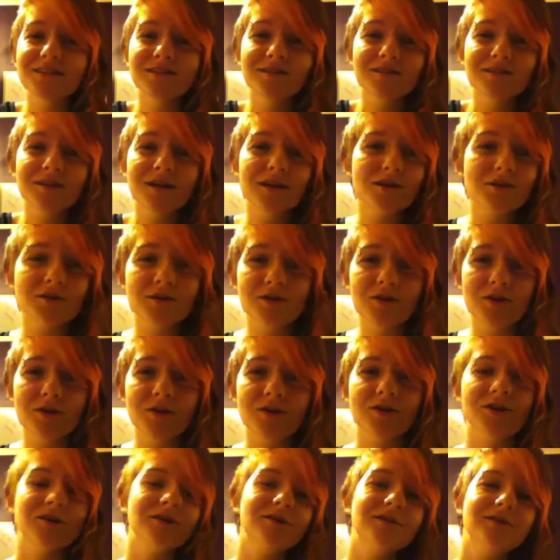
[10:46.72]
I don't know.
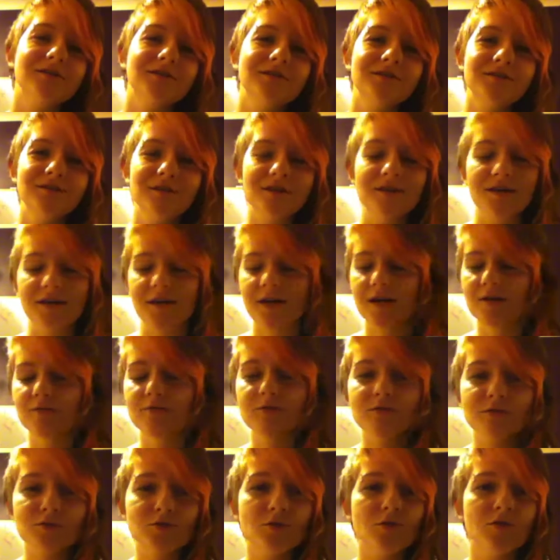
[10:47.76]
I
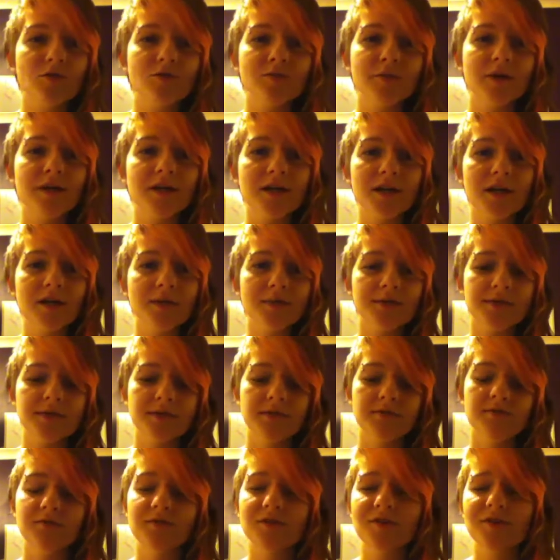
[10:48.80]
was taught by Damien,
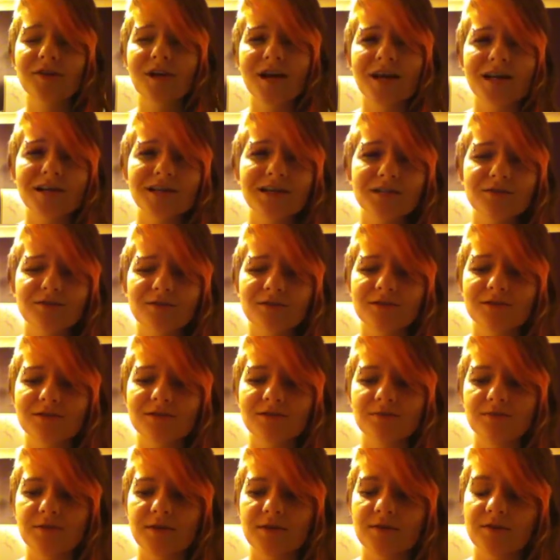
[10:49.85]
although Alex was as
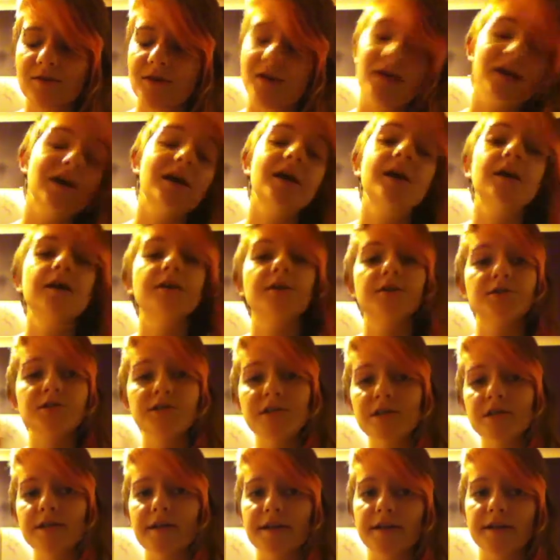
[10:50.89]
well.
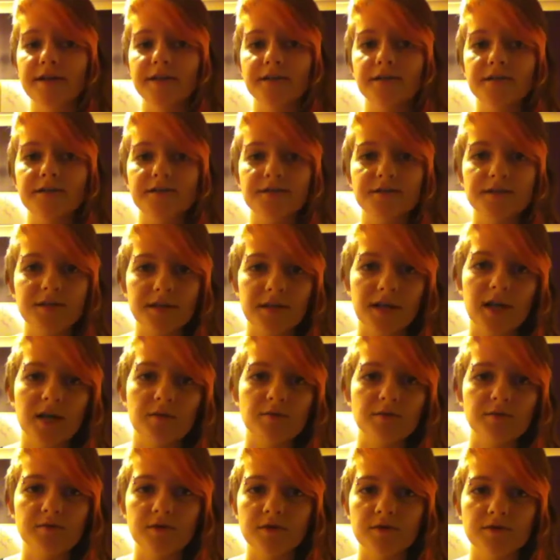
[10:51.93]
She likes the game
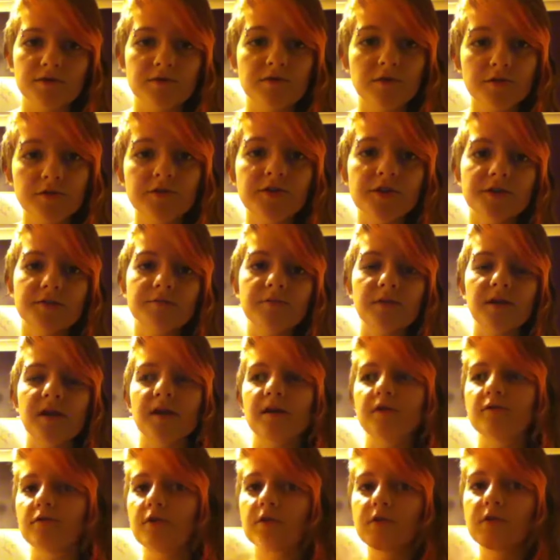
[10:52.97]
as well. It's not just me.
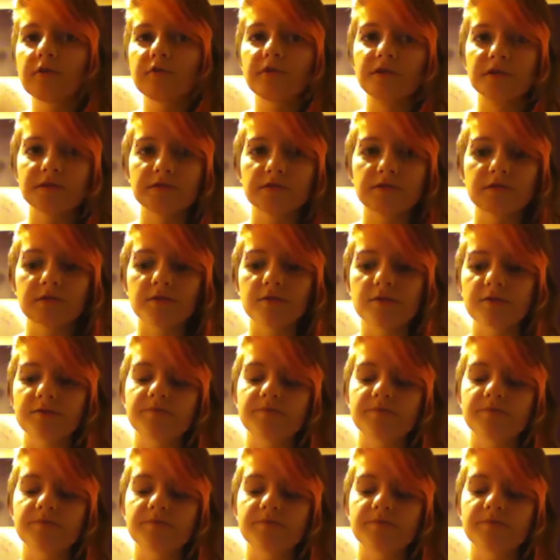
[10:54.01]
A lot of us do.